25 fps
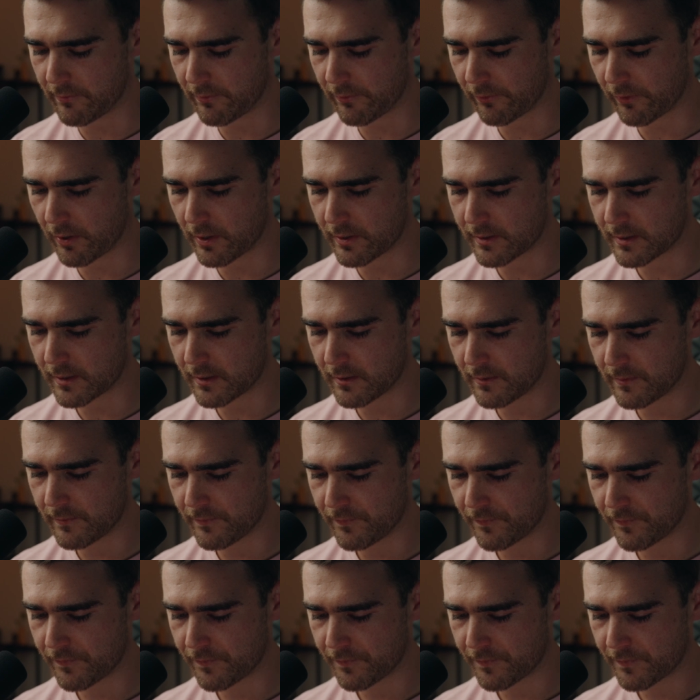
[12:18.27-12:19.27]
front.
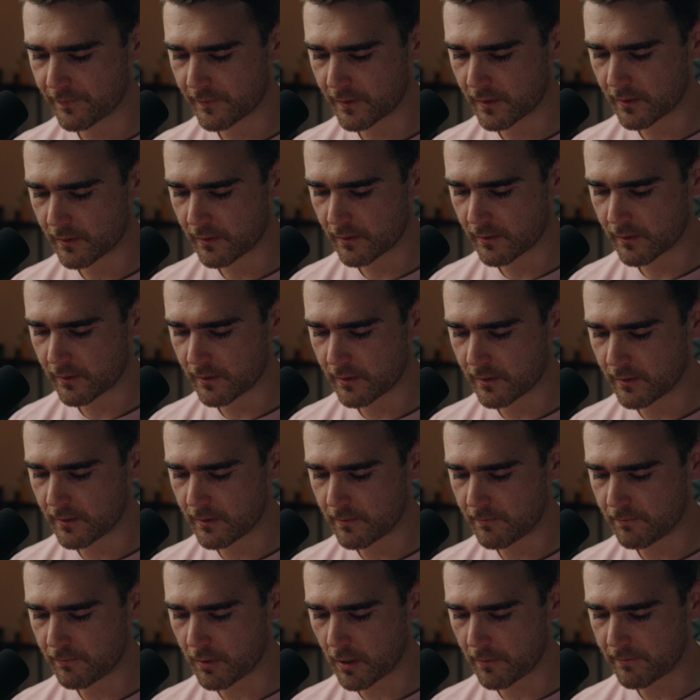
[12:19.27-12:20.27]

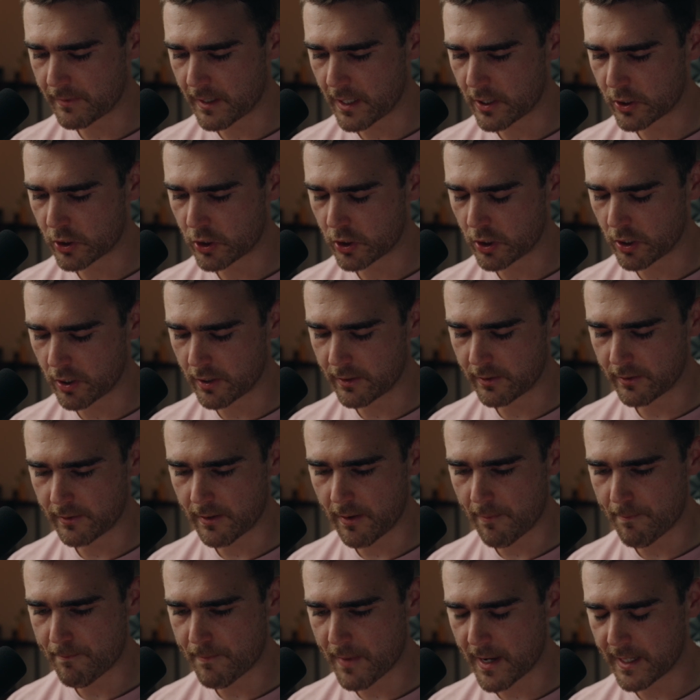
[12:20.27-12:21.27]
Pop that shot.
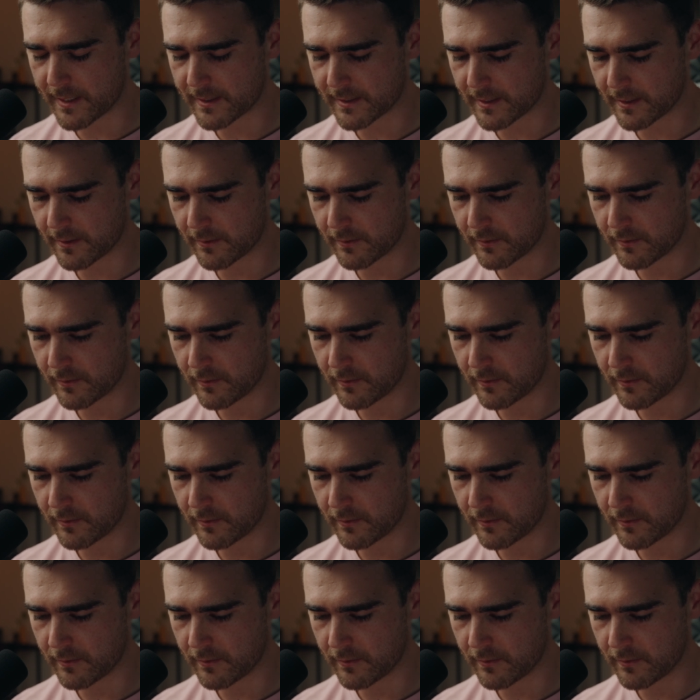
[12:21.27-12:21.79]
Amazing.